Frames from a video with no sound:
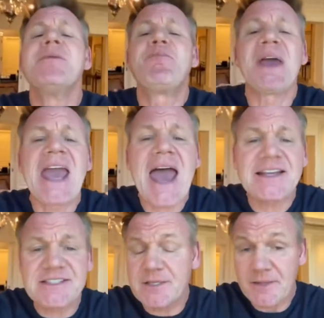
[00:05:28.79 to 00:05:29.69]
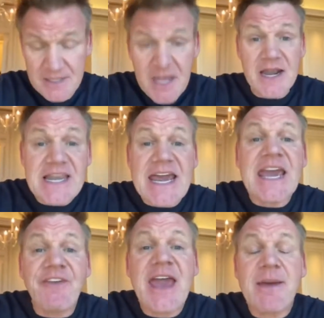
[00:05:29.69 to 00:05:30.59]
P.S.
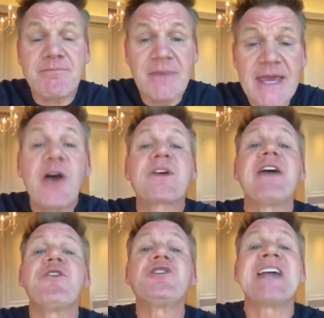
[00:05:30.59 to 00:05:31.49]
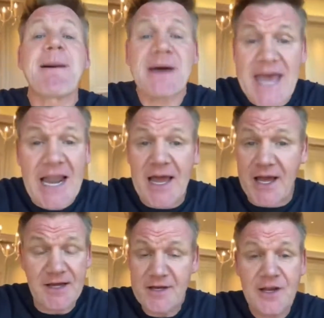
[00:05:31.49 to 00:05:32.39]
Leave him. He'll give you
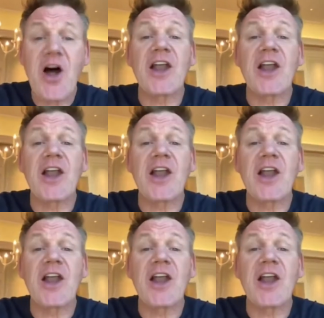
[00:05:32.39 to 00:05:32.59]
salmonella, not